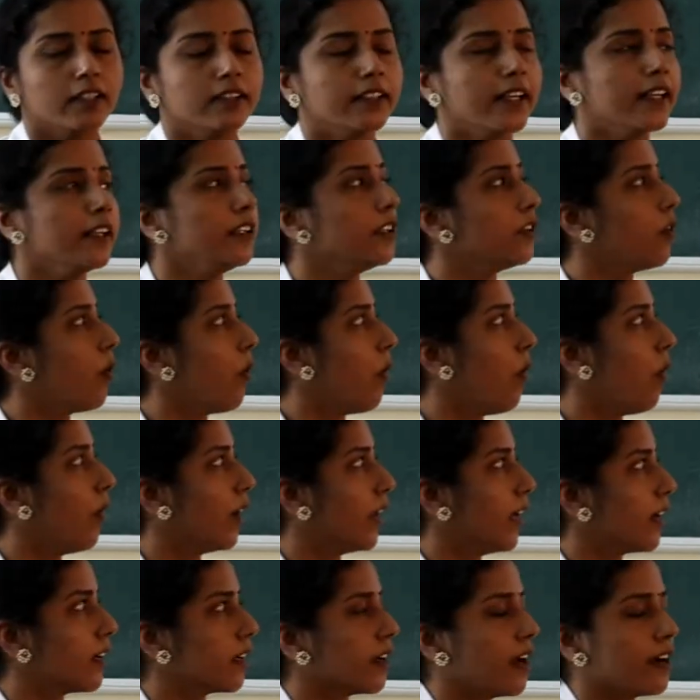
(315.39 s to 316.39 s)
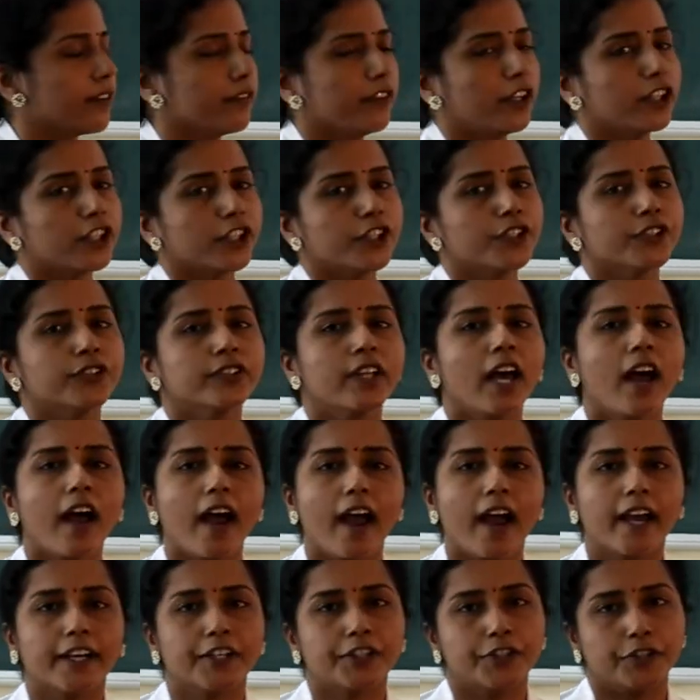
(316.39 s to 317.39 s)
then all are converted into the
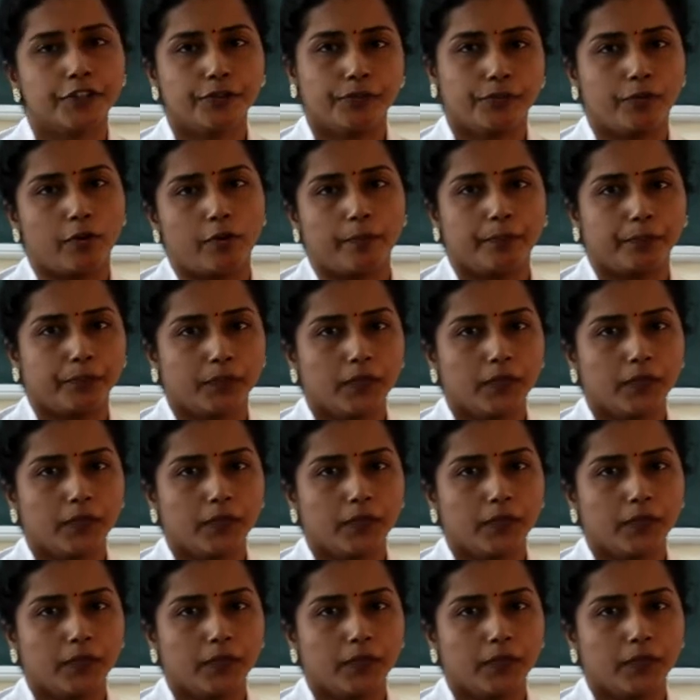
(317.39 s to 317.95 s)
active form.